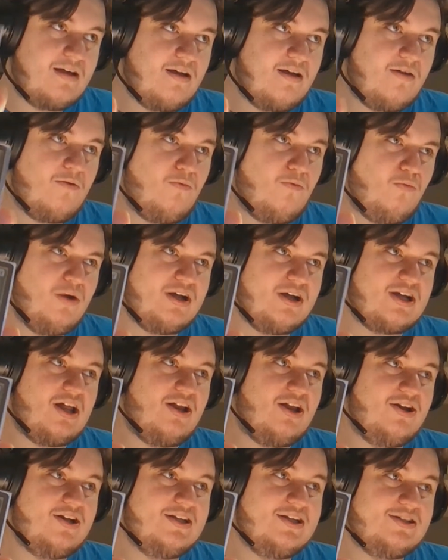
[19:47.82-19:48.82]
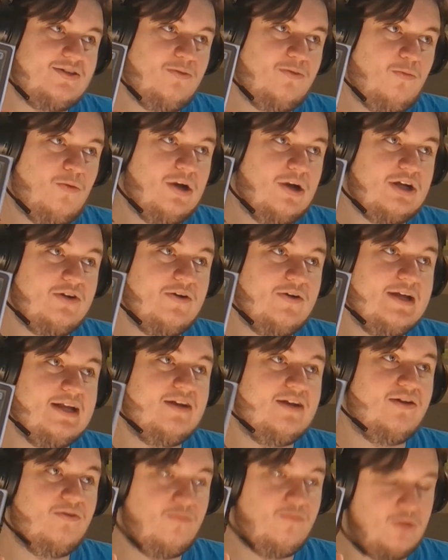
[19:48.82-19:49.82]
1 colorless, 1 green,
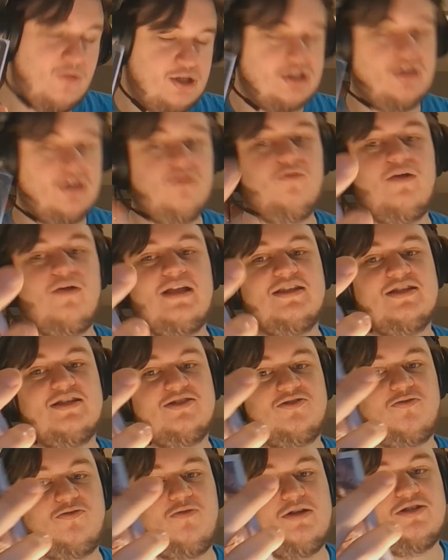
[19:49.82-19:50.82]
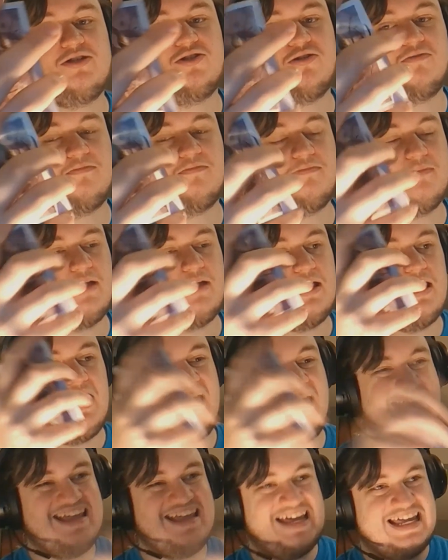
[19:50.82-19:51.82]
regenerate this creature.
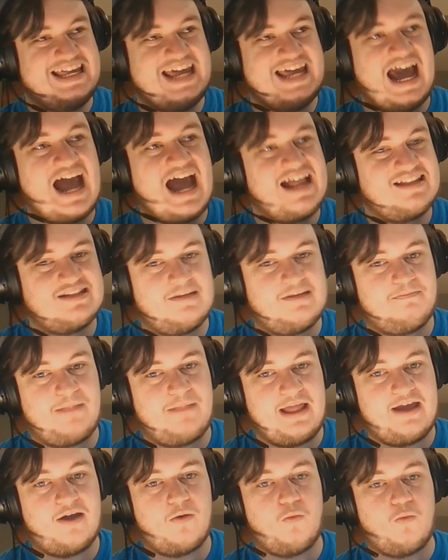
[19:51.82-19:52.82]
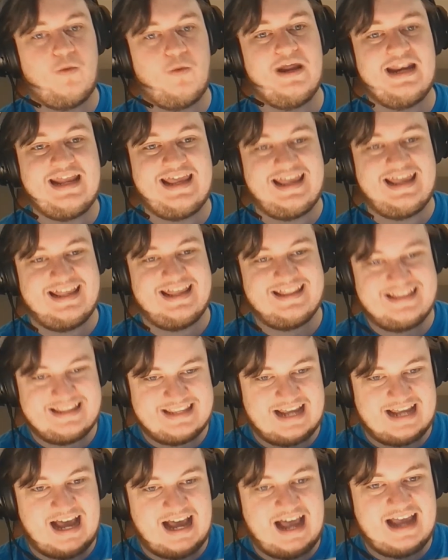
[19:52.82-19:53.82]
You got to play it when it
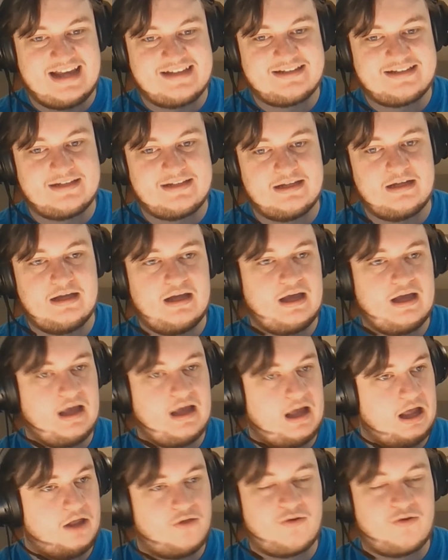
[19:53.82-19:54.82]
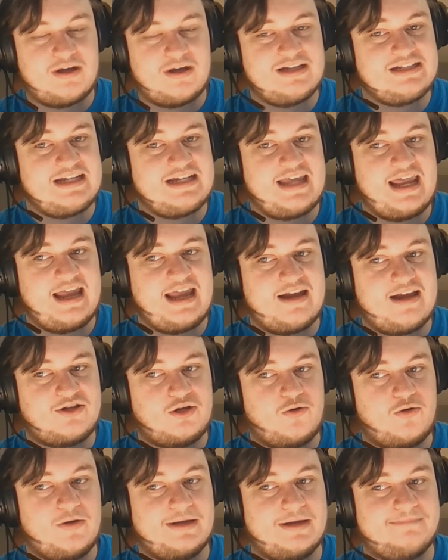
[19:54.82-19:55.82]
dies, otherwise you can't
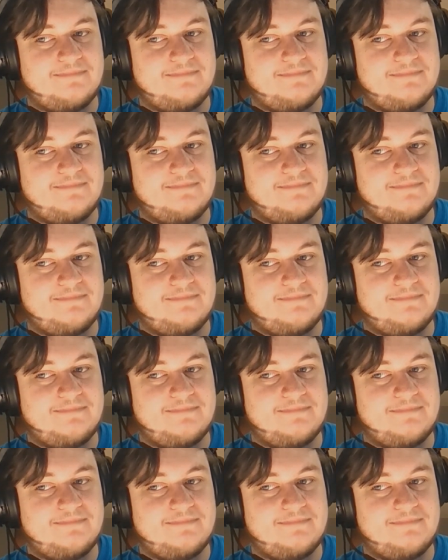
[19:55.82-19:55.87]
do it.